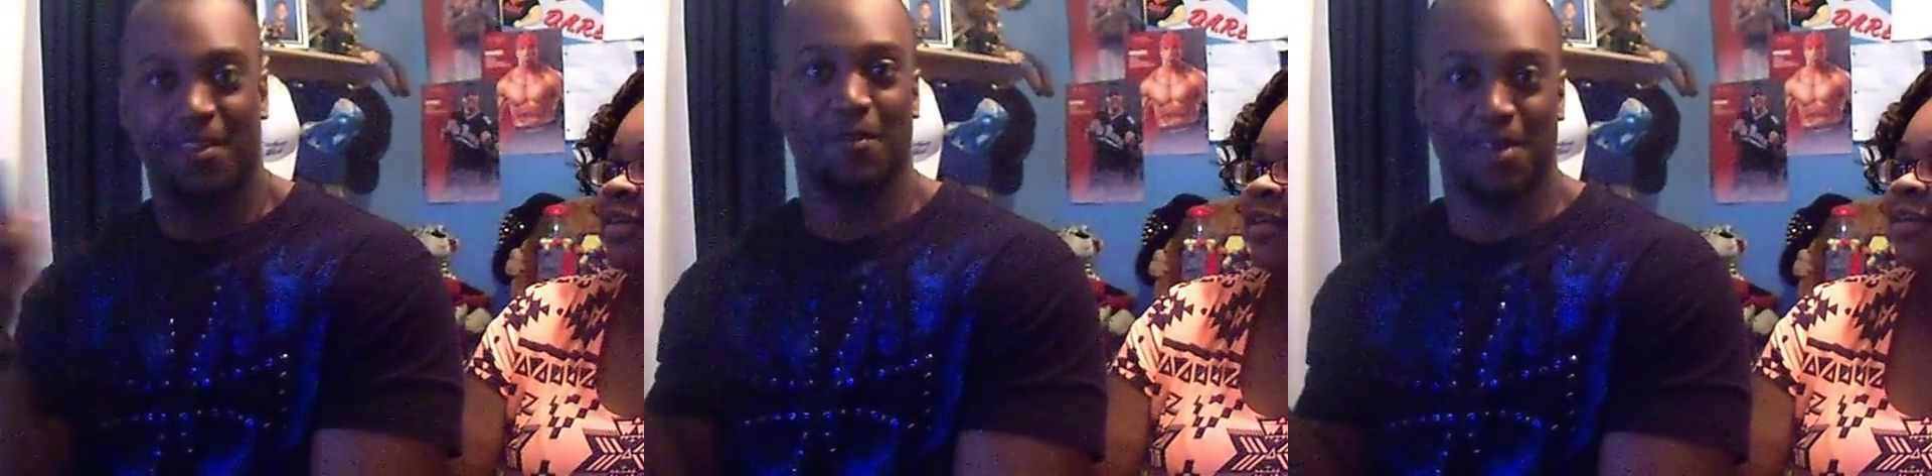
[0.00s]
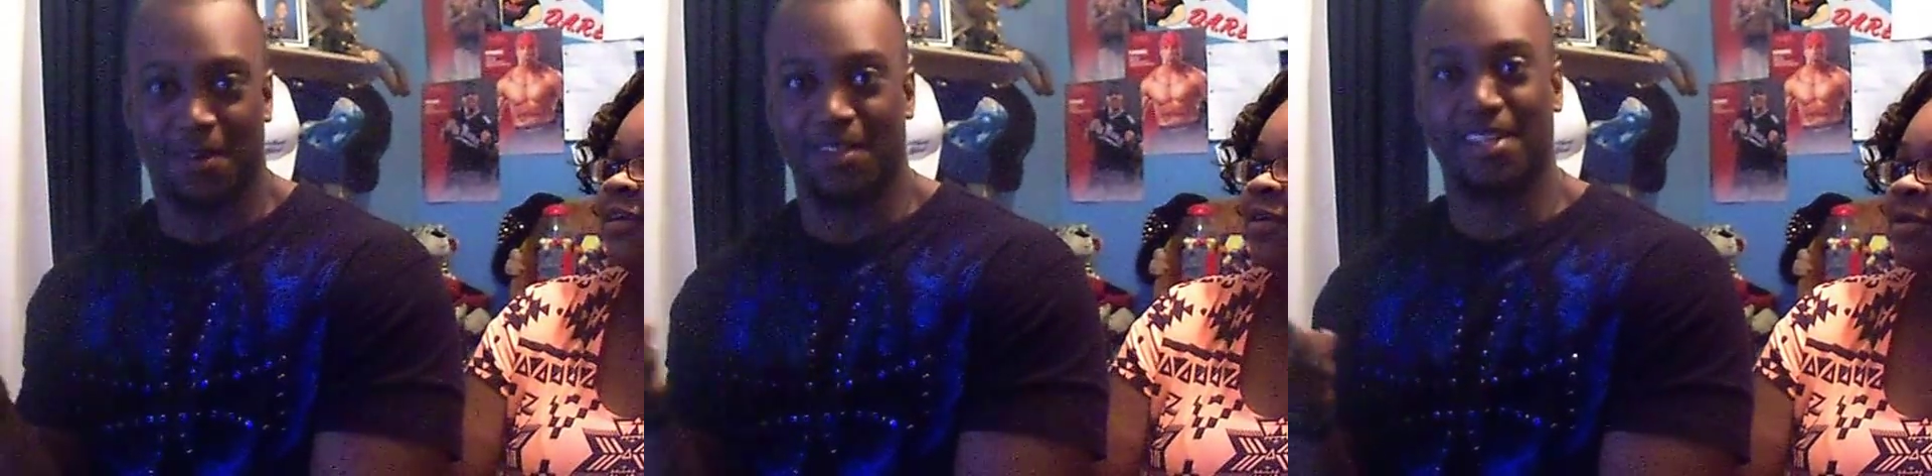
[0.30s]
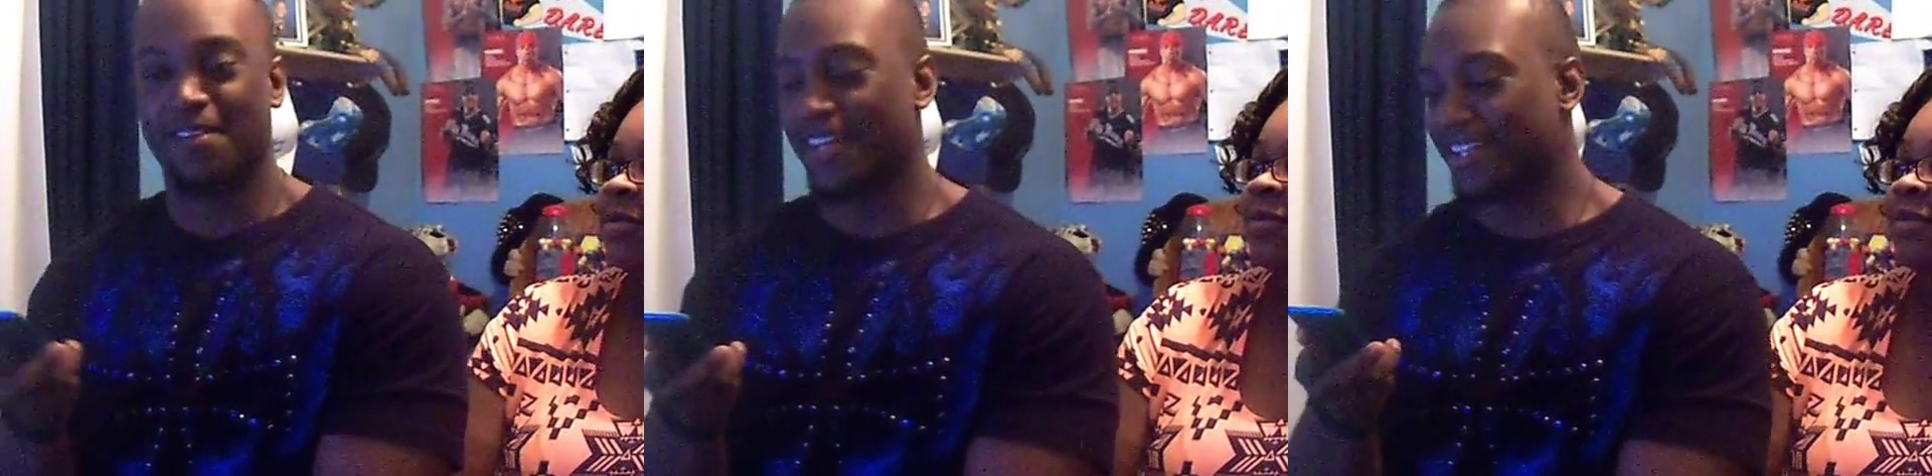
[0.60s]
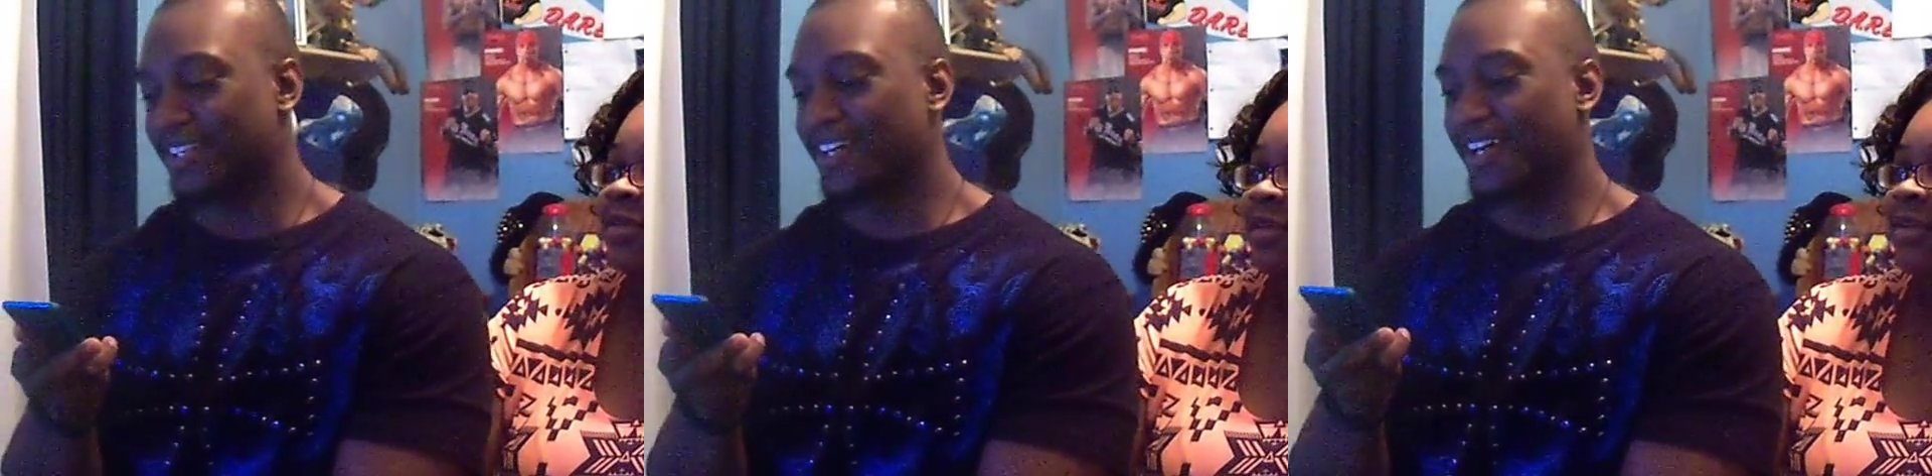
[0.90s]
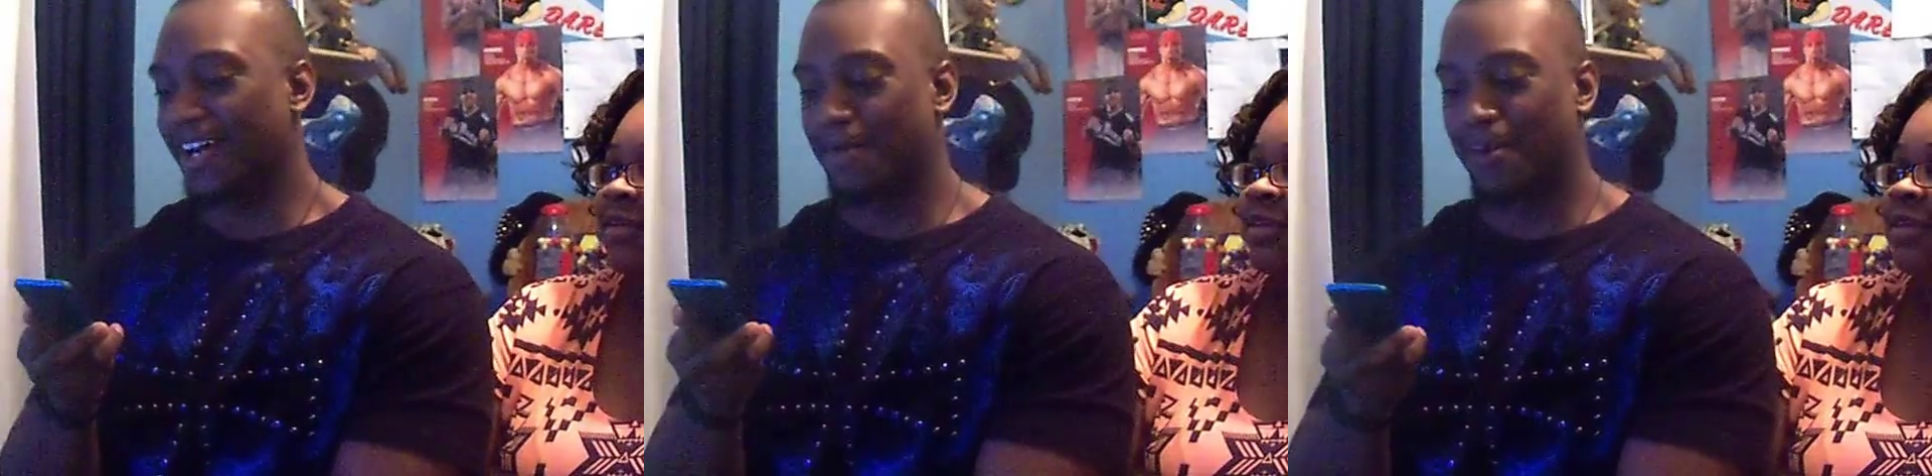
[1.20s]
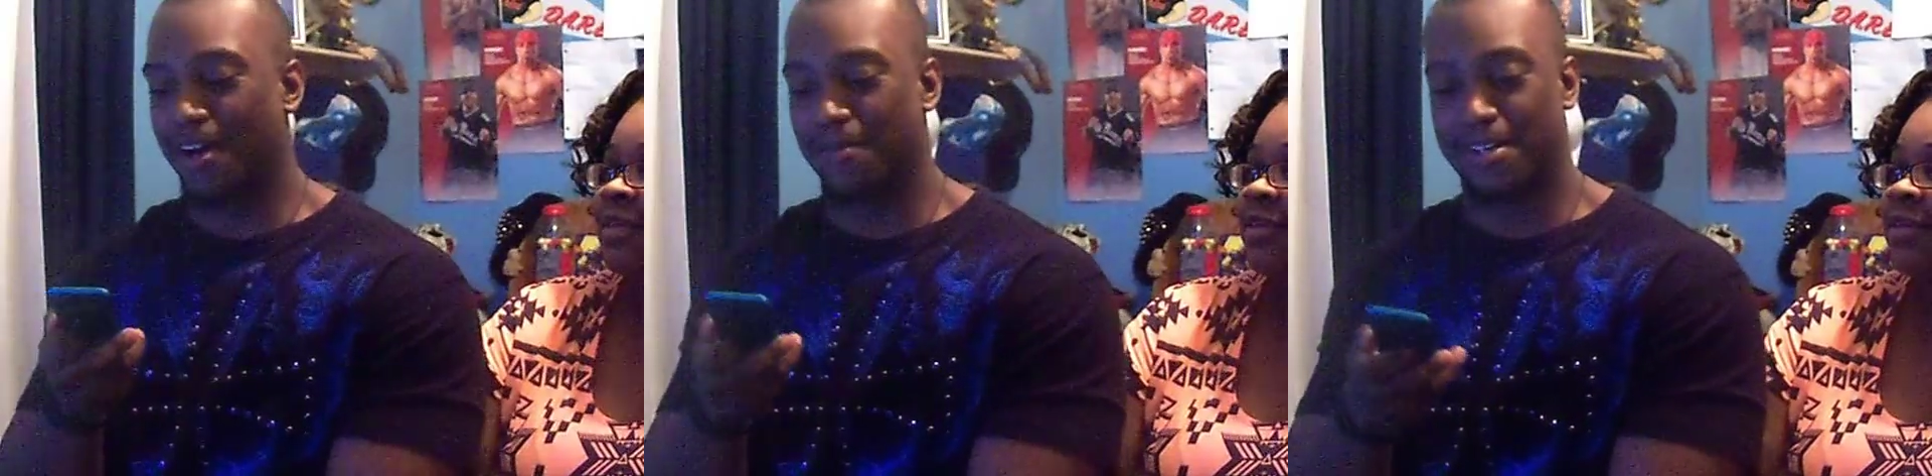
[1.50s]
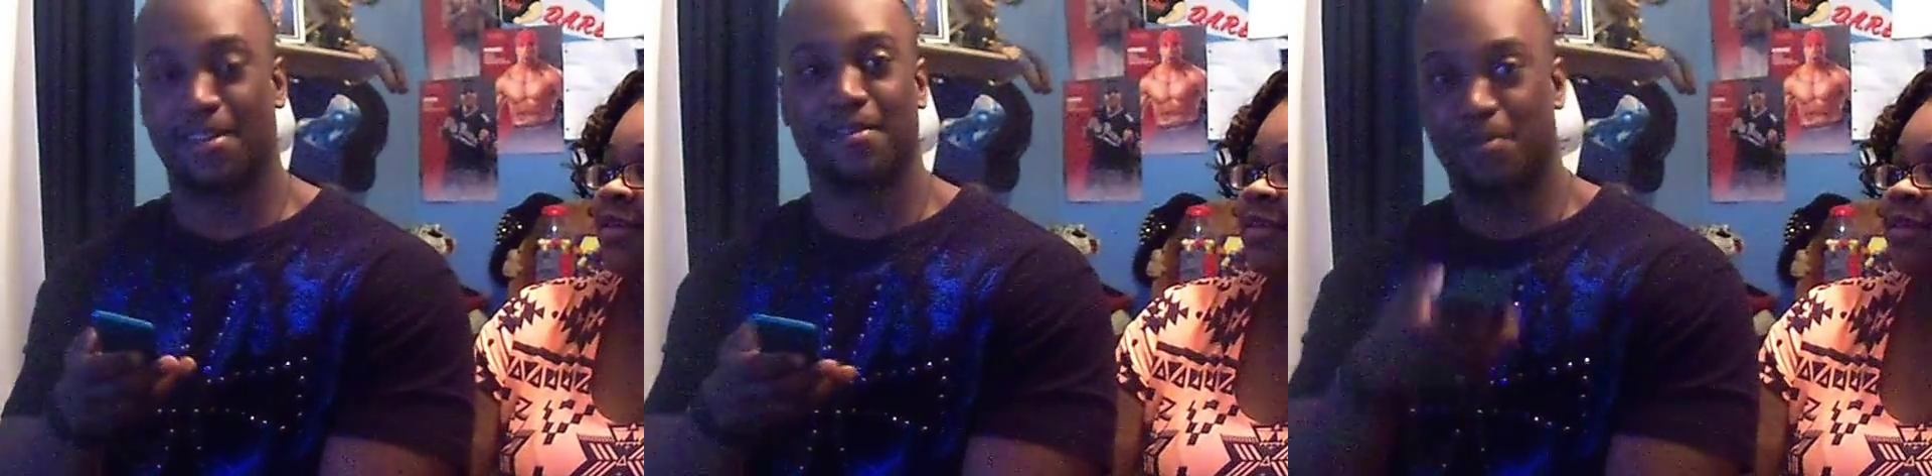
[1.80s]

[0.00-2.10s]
we're going to leave it as that. I probably